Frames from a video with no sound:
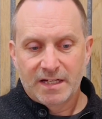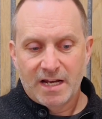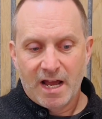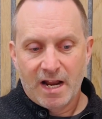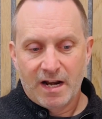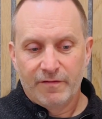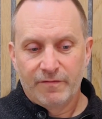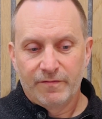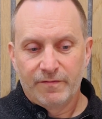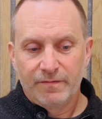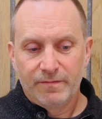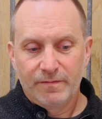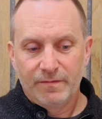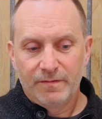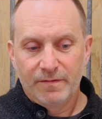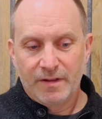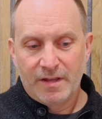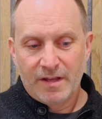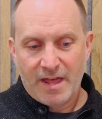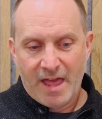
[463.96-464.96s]
kind of
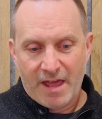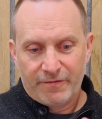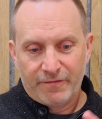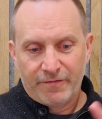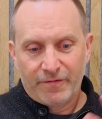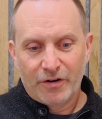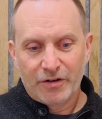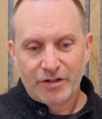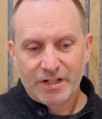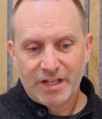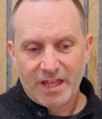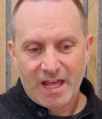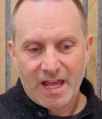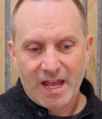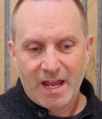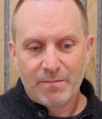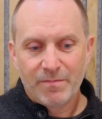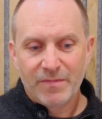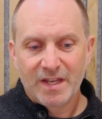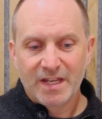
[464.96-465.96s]
that first
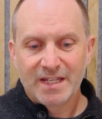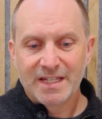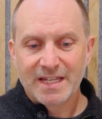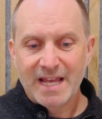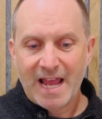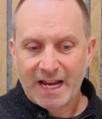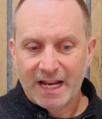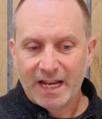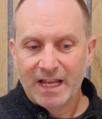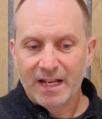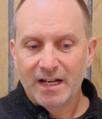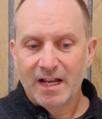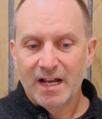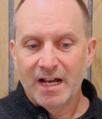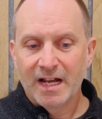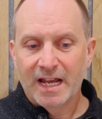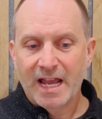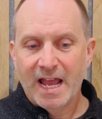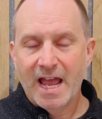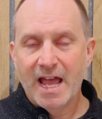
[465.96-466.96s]
theme. The second,
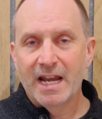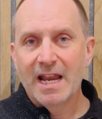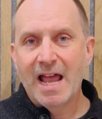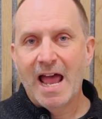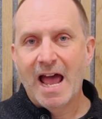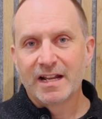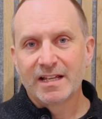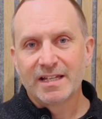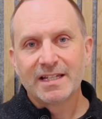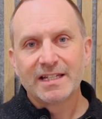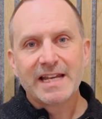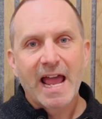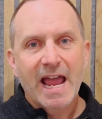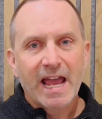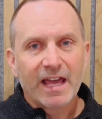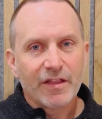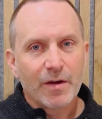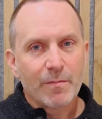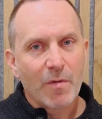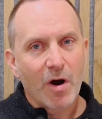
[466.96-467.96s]
again, how to stay
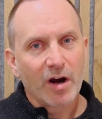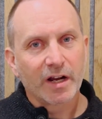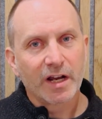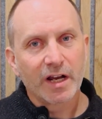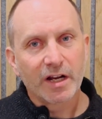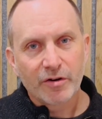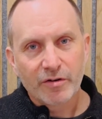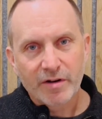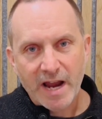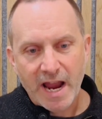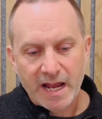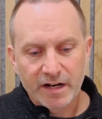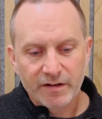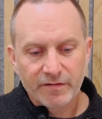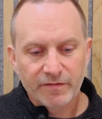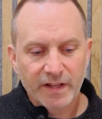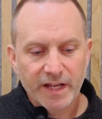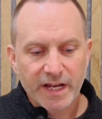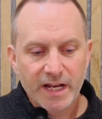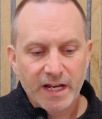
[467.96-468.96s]
in the market
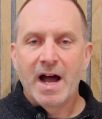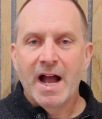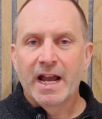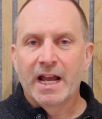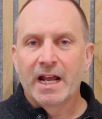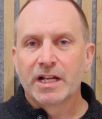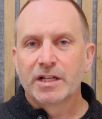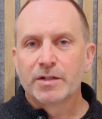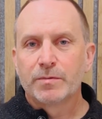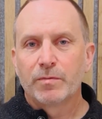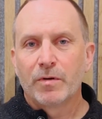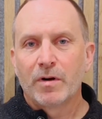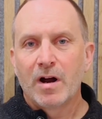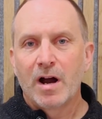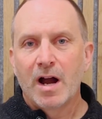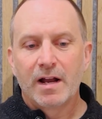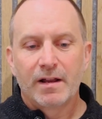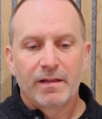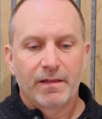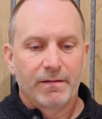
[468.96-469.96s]
creatively. I'm going to
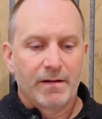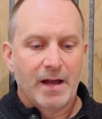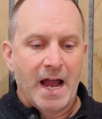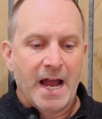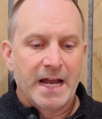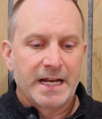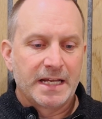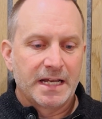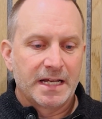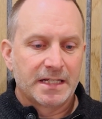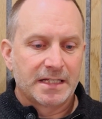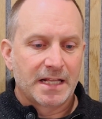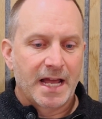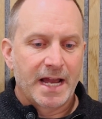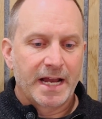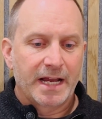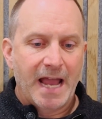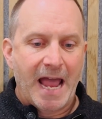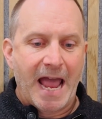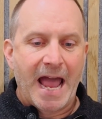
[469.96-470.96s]
explore ideas
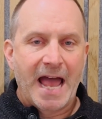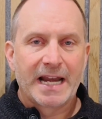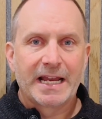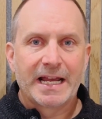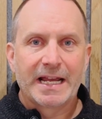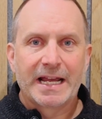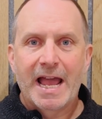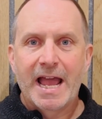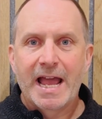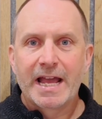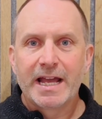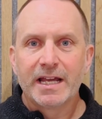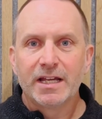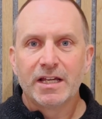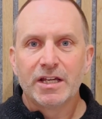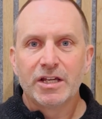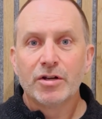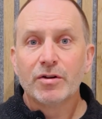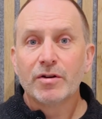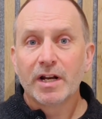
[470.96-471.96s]
like adding a
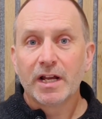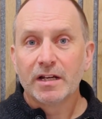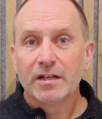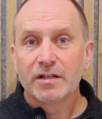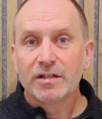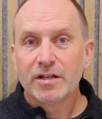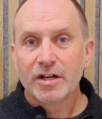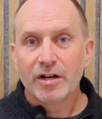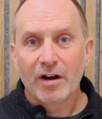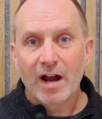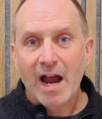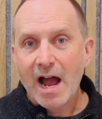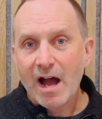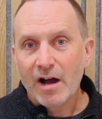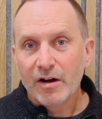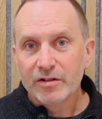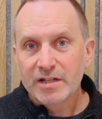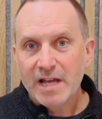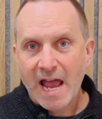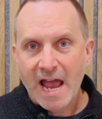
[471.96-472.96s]
unit to your
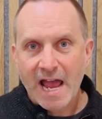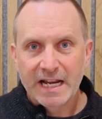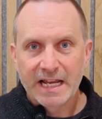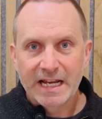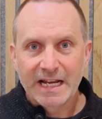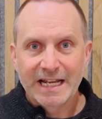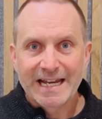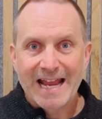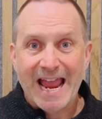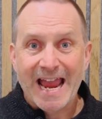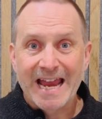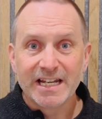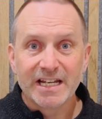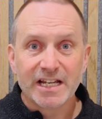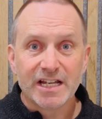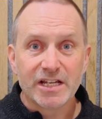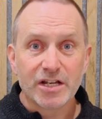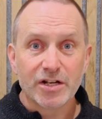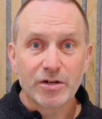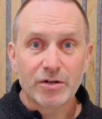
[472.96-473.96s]
house, adding an
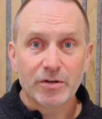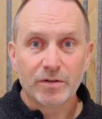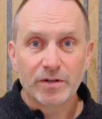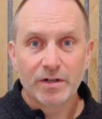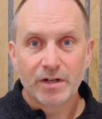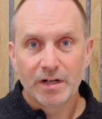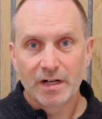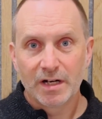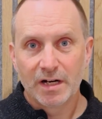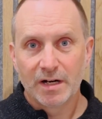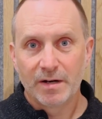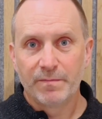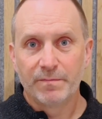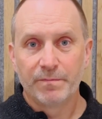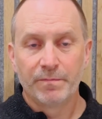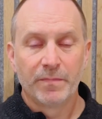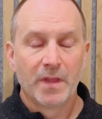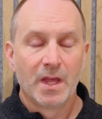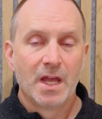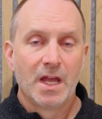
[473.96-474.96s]
ADU
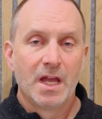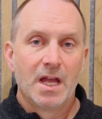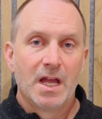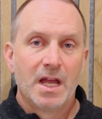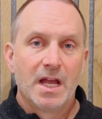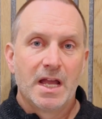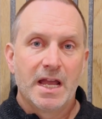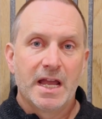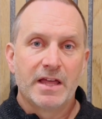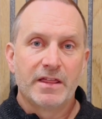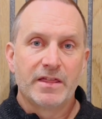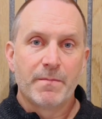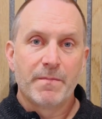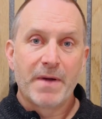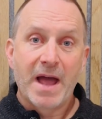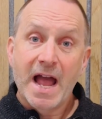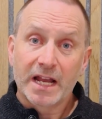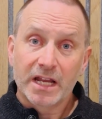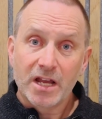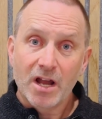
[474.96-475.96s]
in the
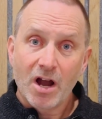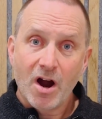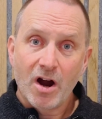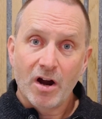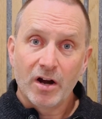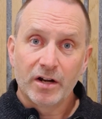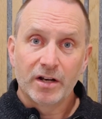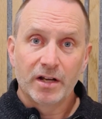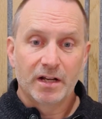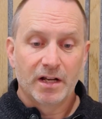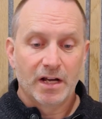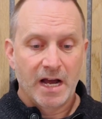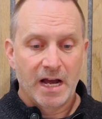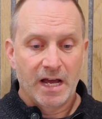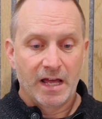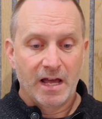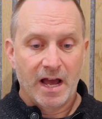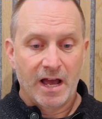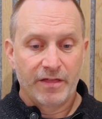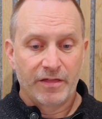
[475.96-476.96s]
backyard,
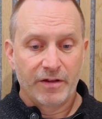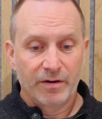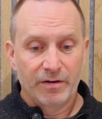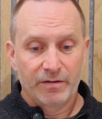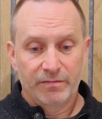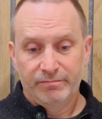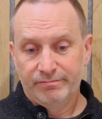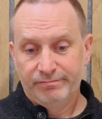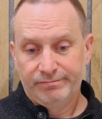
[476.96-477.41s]
either